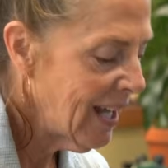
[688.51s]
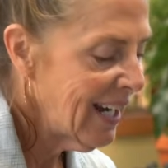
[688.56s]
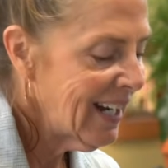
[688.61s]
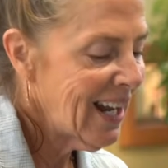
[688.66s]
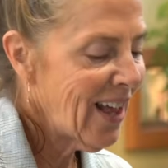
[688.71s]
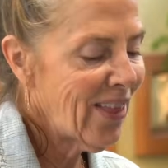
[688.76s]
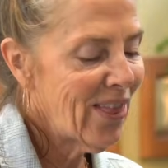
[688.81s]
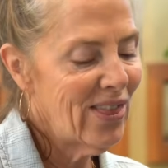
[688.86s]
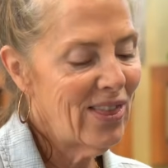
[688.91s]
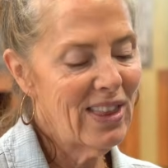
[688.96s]

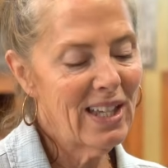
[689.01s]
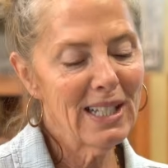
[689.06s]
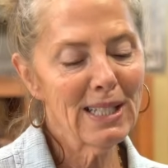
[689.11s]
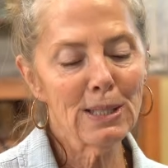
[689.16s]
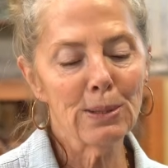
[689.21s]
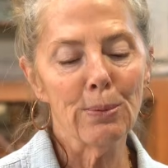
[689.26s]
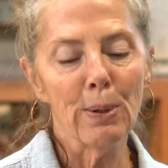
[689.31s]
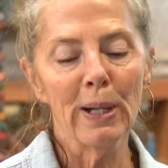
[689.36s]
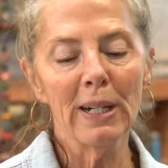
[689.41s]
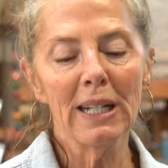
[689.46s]
Now
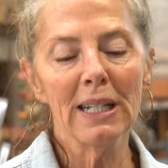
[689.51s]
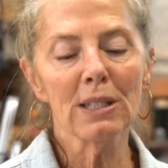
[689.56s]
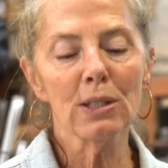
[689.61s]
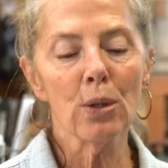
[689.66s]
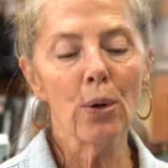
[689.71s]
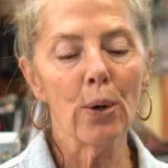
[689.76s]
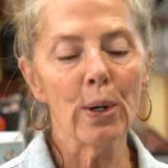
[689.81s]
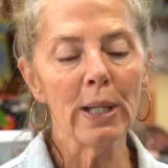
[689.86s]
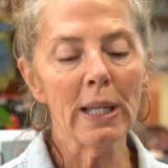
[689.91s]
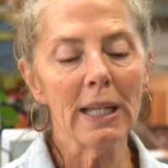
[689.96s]
this one is
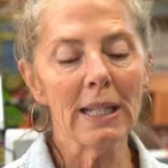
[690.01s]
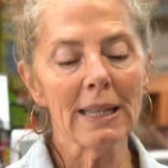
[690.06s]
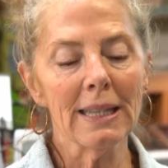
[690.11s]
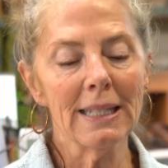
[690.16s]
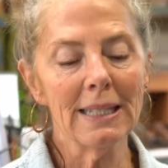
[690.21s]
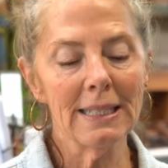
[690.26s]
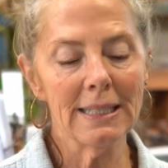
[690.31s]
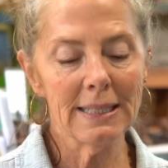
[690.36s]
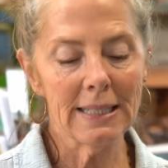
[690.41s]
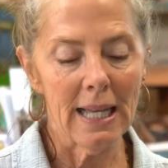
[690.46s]
Hoya
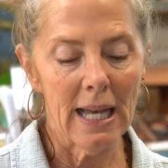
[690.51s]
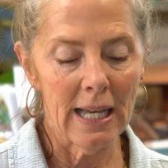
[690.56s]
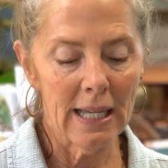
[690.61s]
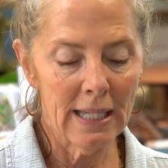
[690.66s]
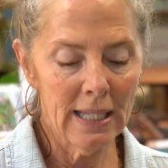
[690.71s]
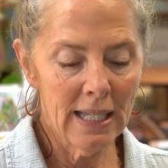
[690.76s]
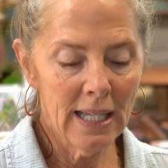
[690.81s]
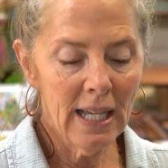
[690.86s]
Lisa.